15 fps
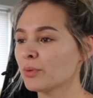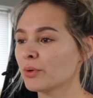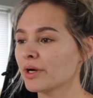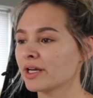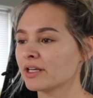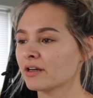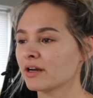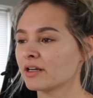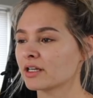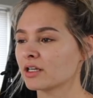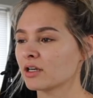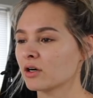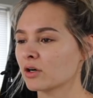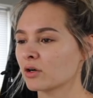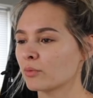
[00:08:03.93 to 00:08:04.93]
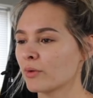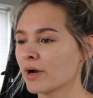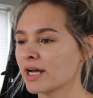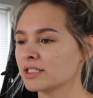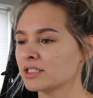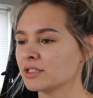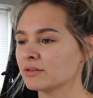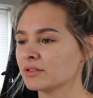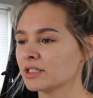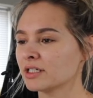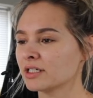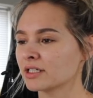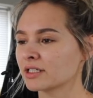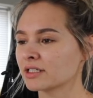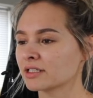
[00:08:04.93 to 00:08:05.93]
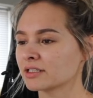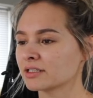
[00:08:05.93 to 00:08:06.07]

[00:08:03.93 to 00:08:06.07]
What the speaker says: boy at 9 o'clock, where do you look?